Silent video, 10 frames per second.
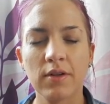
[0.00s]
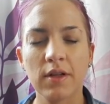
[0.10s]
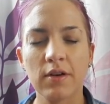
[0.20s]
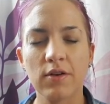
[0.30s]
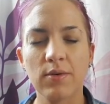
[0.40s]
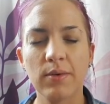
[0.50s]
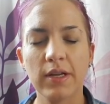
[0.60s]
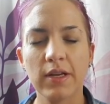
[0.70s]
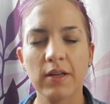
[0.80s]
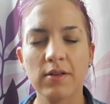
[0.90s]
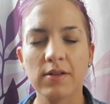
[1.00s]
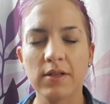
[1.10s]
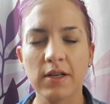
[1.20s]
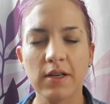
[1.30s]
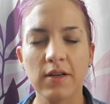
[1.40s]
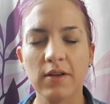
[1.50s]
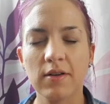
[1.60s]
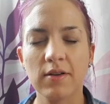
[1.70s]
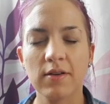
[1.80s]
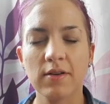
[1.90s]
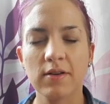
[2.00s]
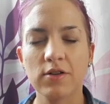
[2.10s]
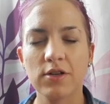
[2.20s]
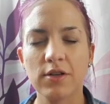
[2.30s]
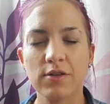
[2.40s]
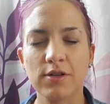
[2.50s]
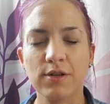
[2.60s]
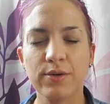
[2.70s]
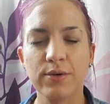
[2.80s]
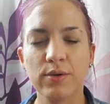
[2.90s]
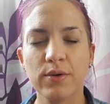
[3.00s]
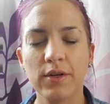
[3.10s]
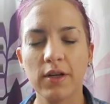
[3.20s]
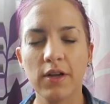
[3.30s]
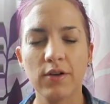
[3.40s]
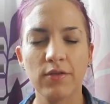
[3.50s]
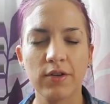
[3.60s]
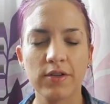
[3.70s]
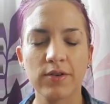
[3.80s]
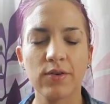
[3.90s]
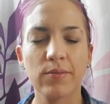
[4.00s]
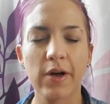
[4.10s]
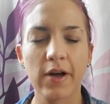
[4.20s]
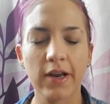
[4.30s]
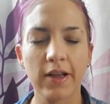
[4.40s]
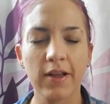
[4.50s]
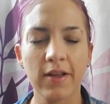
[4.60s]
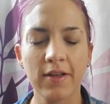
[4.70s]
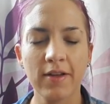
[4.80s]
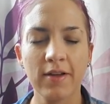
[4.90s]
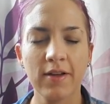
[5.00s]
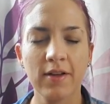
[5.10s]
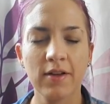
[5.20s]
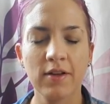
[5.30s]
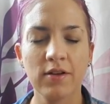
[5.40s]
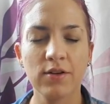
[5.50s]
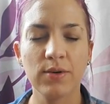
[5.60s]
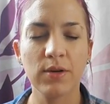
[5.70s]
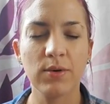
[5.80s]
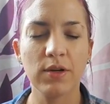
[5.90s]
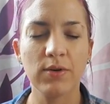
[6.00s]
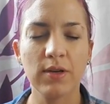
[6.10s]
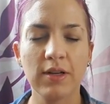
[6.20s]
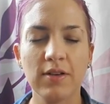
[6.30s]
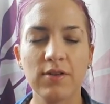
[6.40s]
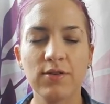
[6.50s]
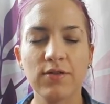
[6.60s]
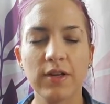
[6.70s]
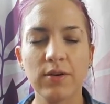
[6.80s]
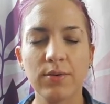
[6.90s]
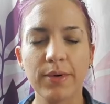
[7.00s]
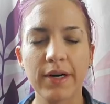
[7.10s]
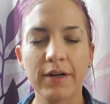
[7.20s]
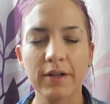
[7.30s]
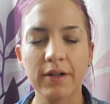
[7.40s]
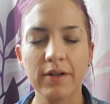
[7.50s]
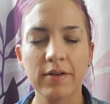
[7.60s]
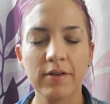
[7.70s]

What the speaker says: that nobody can see. It's just you and your physical body doing what you need to feel well.